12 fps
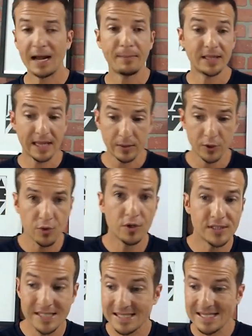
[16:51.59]
but that you could
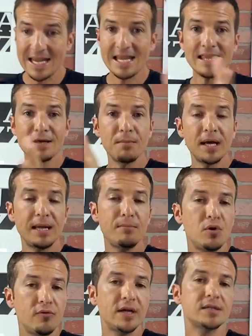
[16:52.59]
see the money
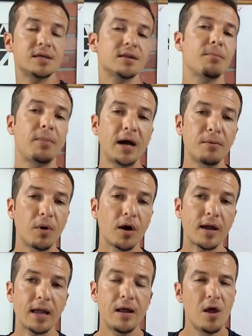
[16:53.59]
moving to the bond market.